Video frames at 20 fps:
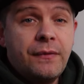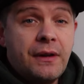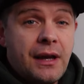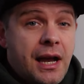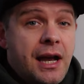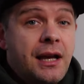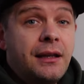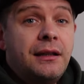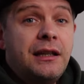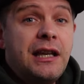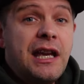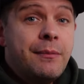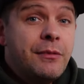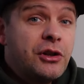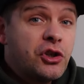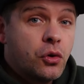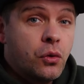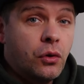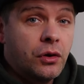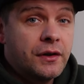and the
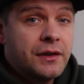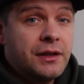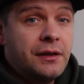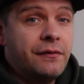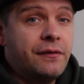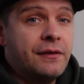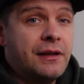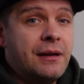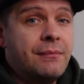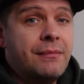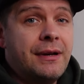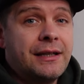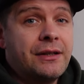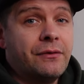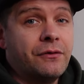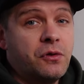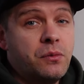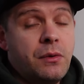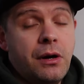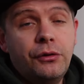image quality for that matter
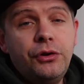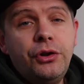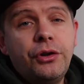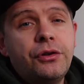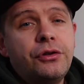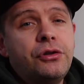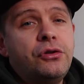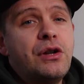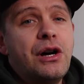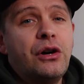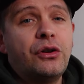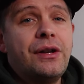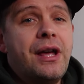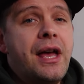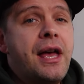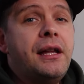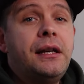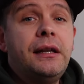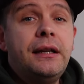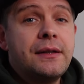as well, and you can do that on
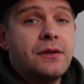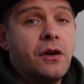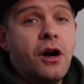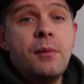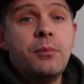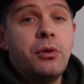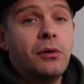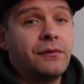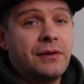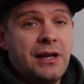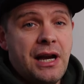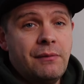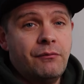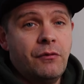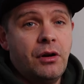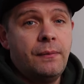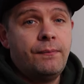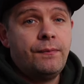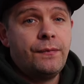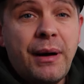any type of camera.